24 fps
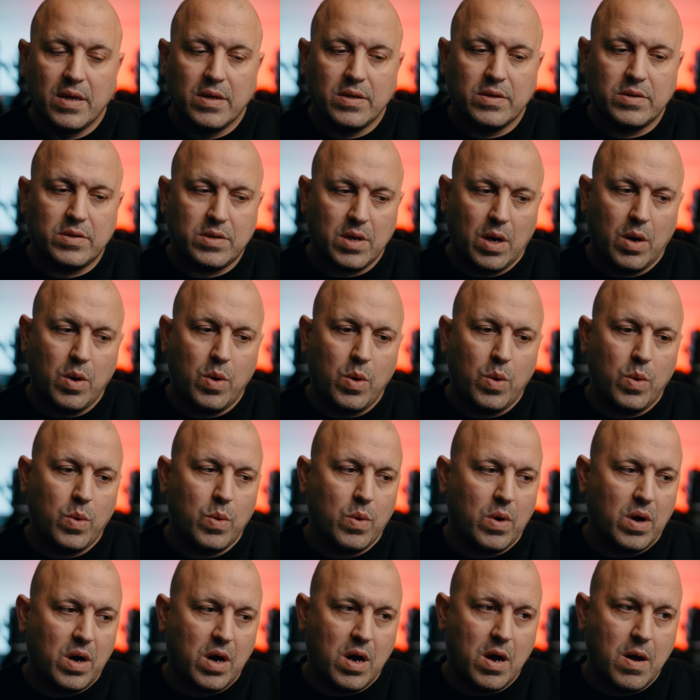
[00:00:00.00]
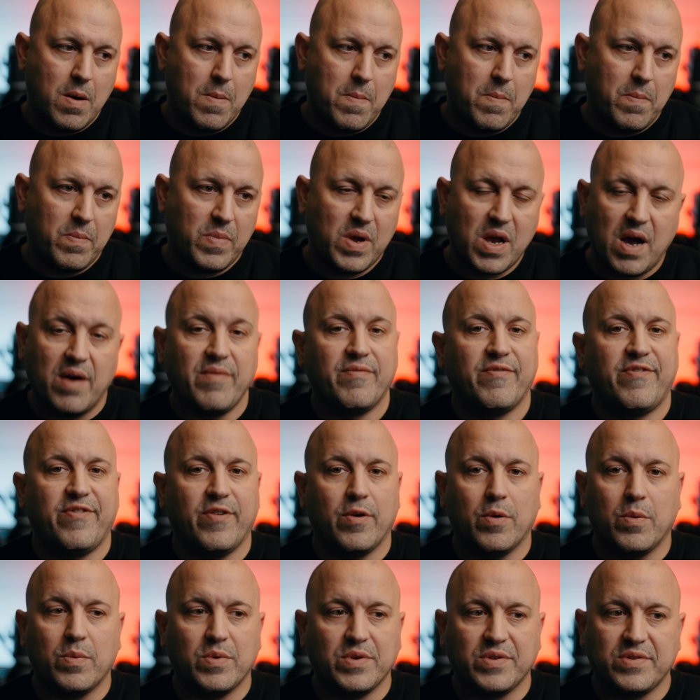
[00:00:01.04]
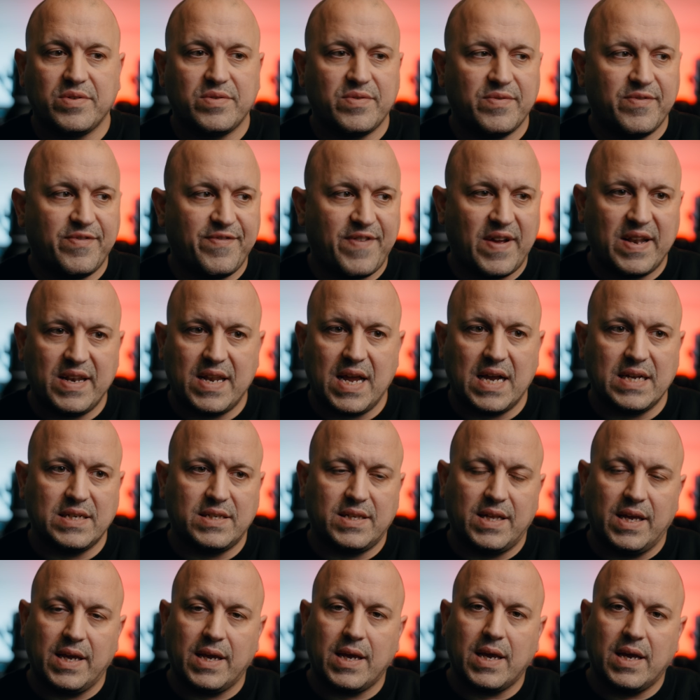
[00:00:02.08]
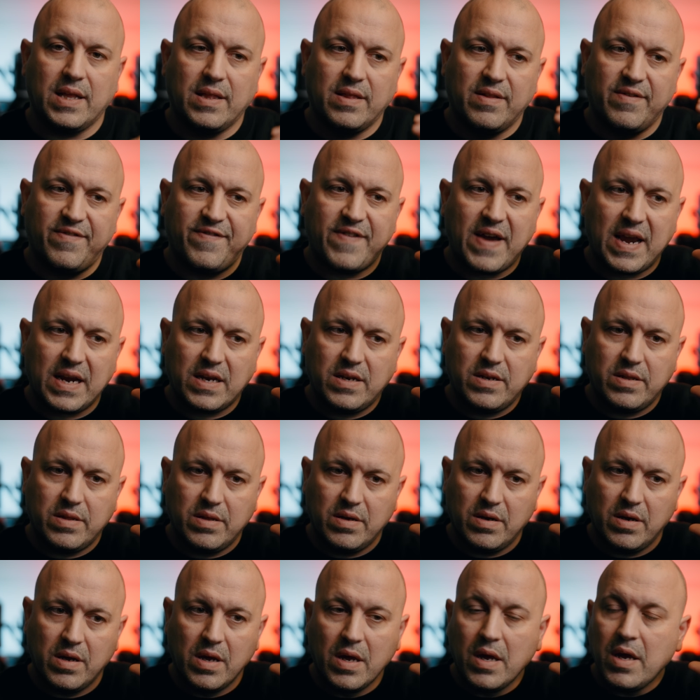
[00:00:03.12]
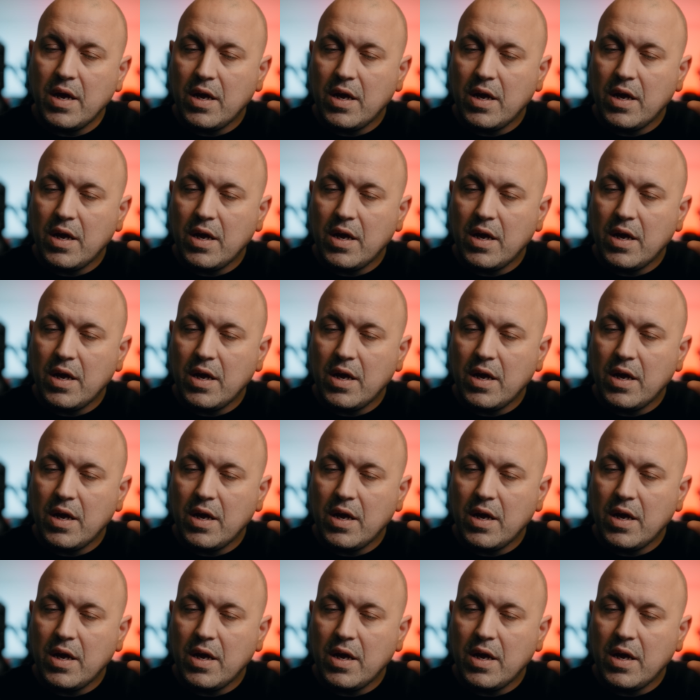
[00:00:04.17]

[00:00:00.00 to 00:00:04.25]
So comfort was fantastic, and the fact that